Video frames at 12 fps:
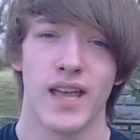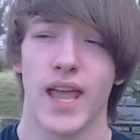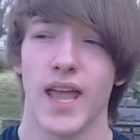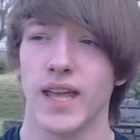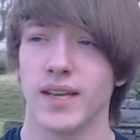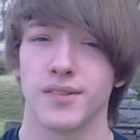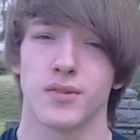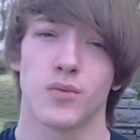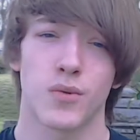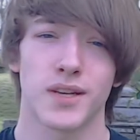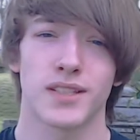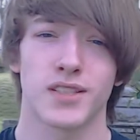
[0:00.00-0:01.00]
and
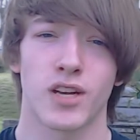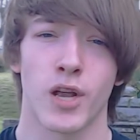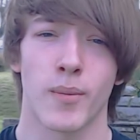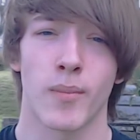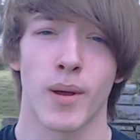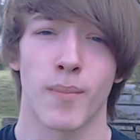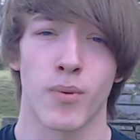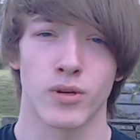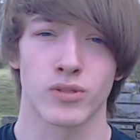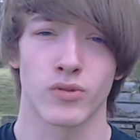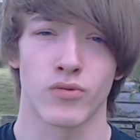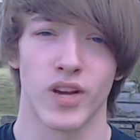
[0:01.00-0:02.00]
we're going to talk about my
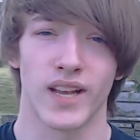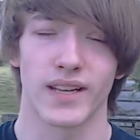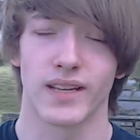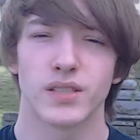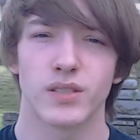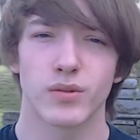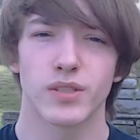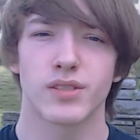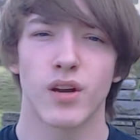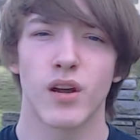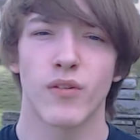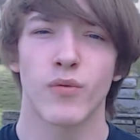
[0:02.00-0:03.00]
personal rig. So to start off with,